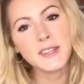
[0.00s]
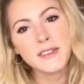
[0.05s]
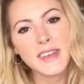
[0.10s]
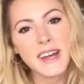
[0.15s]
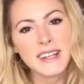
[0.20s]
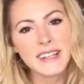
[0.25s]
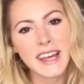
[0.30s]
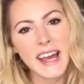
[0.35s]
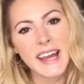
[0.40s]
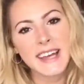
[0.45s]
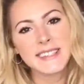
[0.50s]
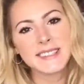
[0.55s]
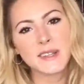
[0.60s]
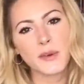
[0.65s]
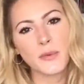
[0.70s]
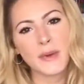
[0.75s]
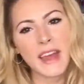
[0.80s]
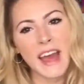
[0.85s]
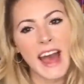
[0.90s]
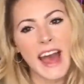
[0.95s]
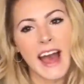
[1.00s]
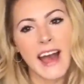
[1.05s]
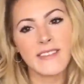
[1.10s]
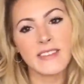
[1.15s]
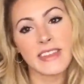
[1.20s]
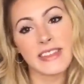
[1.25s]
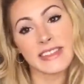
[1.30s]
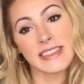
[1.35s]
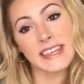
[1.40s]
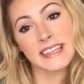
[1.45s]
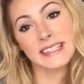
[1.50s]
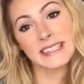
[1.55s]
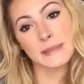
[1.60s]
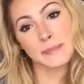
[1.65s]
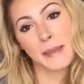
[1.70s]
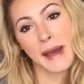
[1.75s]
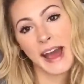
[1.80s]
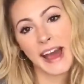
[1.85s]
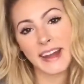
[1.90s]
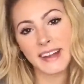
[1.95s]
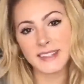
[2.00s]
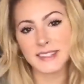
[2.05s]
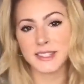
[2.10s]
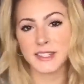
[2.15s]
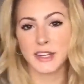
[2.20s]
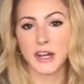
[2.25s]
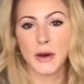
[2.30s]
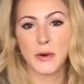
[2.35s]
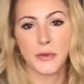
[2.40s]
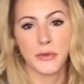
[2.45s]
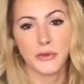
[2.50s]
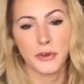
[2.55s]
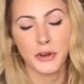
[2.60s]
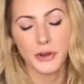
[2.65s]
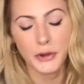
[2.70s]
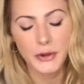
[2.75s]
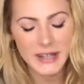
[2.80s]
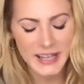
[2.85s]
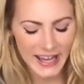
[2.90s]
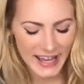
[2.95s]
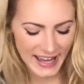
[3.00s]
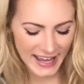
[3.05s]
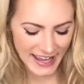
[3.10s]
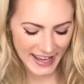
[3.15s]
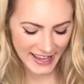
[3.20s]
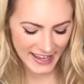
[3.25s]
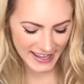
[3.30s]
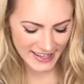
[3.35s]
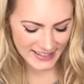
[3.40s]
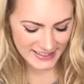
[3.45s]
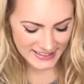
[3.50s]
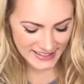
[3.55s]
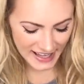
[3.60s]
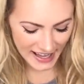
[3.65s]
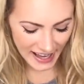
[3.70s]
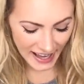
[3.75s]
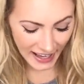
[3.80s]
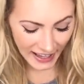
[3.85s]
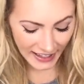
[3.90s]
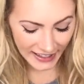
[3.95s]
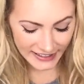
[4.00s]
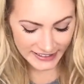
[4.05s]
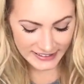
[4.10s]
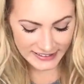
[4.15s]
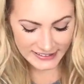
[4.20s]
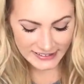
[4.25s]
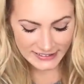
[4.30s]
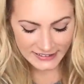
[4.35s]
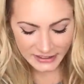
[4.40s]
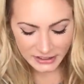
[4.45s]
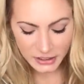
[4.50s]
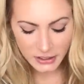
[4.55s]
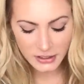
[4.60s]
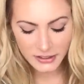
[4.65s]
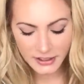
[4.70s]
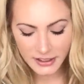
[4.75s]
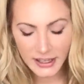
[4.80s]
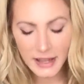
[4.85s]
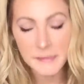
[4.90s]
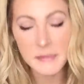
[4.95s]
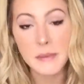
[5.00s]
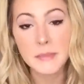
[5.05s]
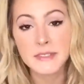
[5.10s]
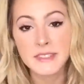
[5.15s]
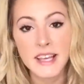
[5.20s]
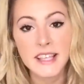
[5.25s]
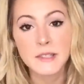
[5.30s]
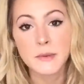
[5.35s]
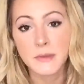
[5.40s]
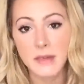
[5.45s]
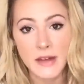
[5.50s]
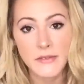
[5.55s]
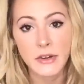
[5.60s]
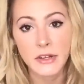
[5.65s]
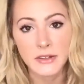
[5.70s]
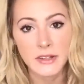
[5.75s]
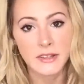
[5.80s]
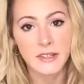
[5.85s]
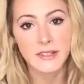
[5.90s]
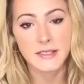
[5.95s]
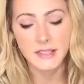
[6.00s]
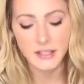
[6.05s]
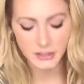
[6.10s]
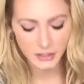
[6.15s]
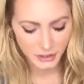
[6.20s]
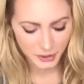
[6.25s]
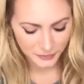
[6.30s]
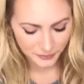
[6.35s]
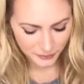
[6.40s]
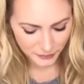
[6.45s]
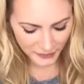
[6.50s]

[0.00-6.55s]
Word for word: So then guys, we have this bag to go through and I literally am obsessed with everything that's in here.